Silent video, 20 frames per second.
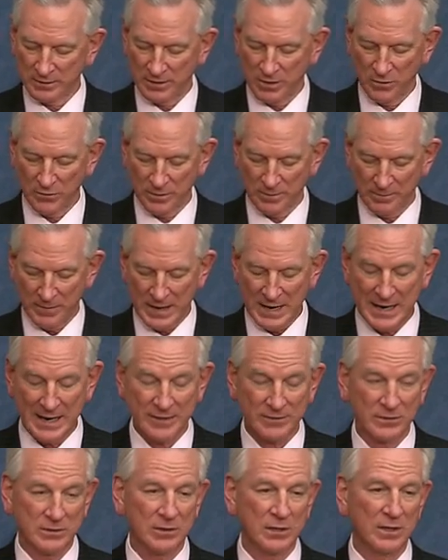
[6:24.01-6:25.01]
on the
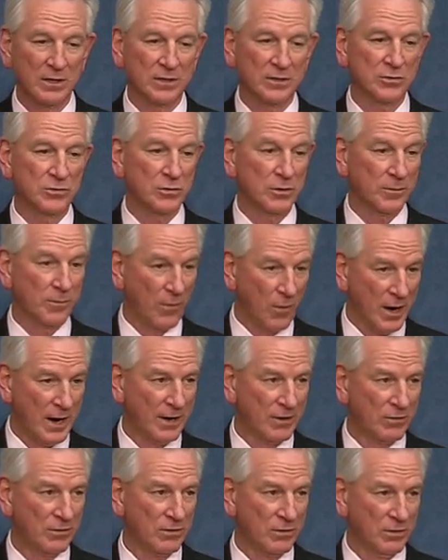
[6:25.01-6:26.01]
path to a
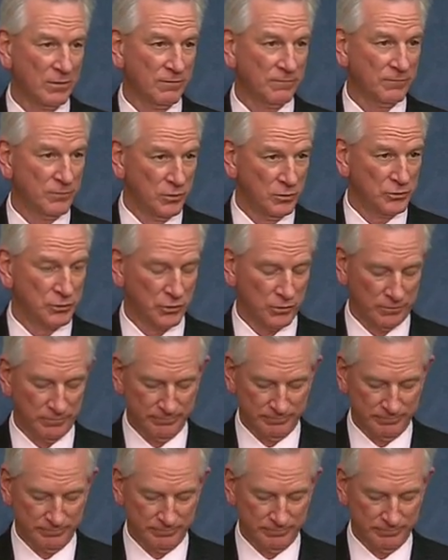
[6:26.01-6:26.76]
brighter future.